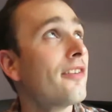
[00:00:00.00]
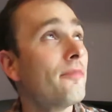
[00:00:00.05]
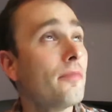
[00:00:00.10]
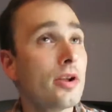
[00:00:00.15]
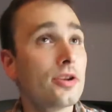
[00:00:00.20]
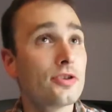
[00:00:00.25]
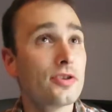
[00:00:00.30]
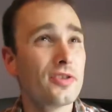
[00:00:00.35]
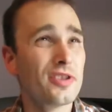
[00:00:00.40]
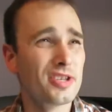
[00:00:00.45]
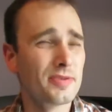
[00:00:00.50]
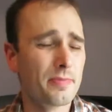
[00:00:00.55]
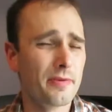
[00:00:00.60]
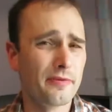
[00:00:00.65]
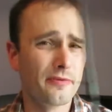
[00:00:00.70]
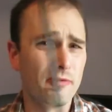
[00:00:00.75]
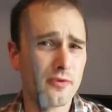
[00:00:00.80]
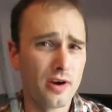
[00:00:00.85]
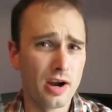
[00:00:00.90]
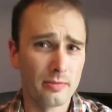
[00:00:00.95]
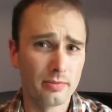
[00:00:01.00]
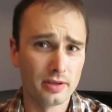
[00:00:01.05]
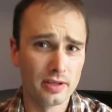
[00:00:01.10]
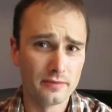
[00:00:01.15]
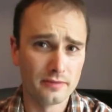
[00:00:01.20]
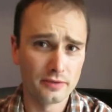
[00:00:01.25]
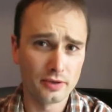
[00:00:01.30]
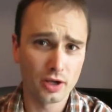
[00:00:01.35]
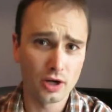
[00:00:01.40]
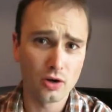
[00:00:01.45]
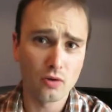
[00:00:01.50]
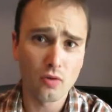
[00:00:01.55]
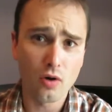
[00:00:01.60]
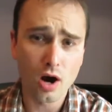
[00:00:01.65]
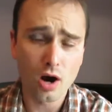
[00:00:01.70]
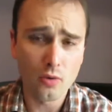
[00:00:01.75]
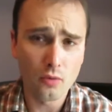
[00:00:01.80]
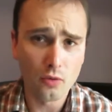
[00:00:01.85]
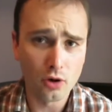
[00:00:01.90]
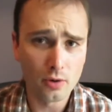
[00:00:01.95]
I've mentioned this before, I believe, in the
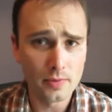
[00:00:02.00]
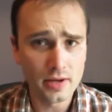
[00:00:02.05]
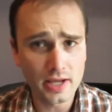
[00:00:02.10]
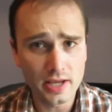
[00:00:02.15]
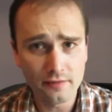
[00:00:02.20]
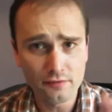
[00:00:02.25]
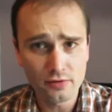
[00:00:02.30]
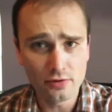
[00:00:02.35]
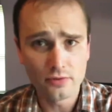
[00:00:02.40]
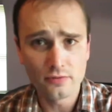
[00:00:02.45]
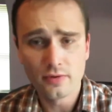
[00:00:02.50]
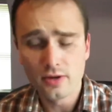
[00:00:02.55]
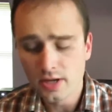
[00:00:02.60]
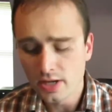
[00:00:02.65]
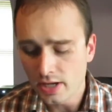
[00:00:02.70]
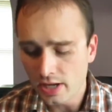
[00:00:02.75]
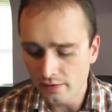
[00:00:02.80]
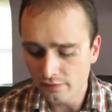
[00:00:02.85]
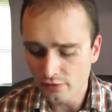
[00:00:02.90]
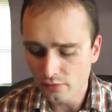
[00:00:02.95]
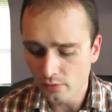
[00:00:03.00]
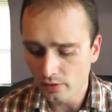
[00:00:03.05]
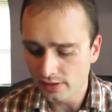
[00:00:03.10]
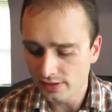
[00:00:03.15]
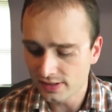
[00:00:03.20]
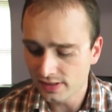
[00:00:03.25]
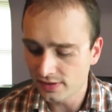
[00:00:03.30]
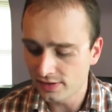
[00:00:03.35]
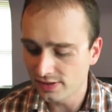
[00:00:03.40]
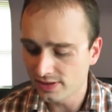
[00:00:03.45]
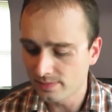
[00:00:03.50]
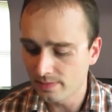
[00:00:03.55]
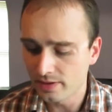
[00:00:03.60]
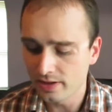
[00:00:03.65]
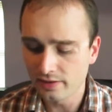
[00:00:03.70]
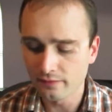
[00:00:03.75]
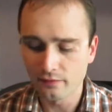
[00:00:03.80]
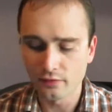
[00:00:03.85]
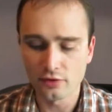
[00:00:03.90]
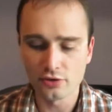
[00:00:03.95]
craw worming. If you want to see the
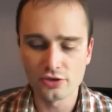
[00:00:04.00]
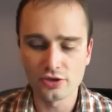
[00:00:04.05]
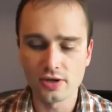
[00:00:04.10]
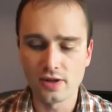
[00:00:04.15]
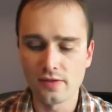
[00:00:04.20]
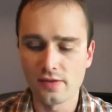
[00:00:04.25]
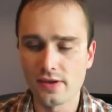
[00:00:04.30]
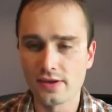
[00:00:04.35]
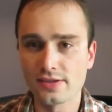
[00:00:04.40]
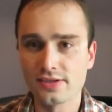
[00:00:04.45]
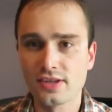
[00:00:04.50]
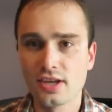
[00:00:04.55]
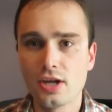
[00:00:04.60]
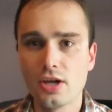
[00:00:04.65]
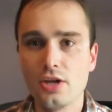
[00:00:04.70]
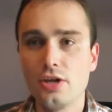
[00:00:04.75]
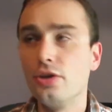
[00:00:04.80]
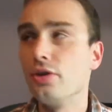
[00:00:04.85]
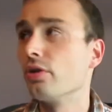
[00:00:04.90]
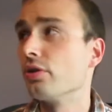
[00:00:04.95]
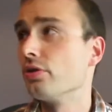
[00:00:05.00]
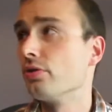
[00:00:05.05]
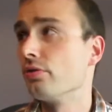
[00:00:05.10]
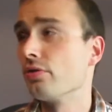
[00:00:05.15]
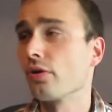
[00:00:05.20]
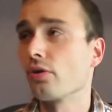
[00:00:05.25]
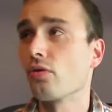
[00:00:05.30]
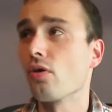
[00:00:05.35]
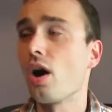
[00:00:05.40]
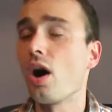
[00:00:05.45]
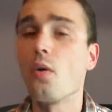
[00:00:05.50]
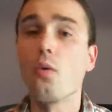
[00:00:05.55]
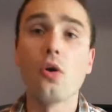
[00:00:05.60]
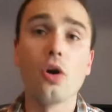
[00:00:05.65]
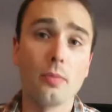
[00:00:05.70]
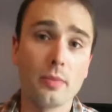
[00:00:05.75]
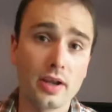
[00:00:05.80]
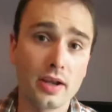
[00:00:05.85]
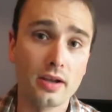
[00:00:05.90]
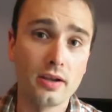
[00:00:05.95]
spinning version of this, you can do the craw
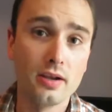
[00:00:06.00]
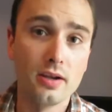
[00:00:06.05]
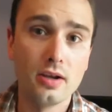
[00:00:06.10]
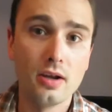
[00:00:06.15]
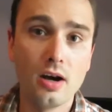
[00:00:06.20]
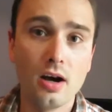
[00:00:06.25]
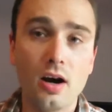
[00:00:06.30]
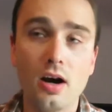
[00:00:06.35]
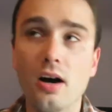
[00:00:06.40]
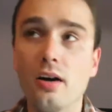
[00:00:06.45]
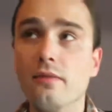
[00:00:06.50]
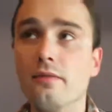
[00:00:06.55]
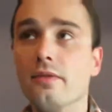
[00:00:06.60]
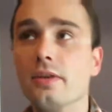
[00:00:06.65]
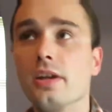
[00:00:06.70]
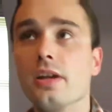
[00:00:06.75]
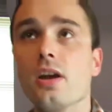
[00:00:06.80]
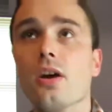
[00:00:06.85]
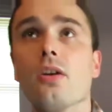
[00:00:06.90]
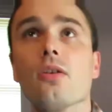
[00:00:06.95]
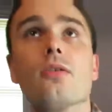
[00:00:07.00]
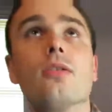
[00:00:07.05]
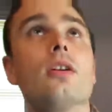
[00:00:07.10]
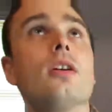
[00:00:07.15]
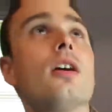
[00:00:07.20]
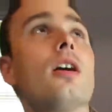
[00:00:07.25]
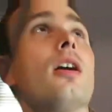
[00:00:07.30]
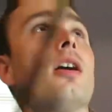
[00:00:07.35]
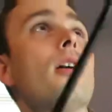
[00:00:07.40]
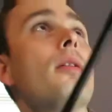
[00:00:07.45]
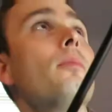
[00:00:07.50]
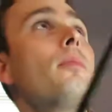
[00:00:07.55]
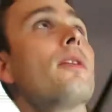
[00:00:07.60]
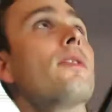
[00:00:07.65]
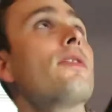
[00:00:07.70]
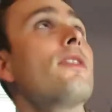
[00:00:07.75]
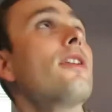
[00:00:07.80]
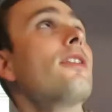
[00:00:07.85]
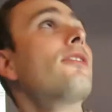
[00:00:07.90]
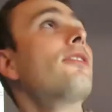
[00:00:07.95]
worming video.
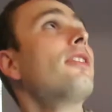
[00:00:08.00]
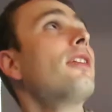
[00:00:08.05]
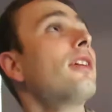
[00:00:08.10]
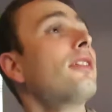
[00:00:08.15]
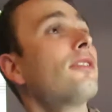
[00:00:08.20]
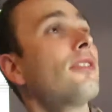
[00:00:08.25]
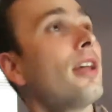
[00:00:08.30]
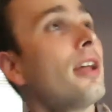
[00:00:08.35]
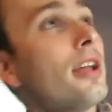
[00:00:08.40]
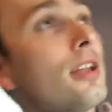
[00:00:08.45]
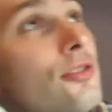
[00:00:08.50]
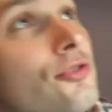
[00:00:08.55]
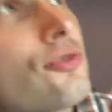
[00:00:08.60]
But this is a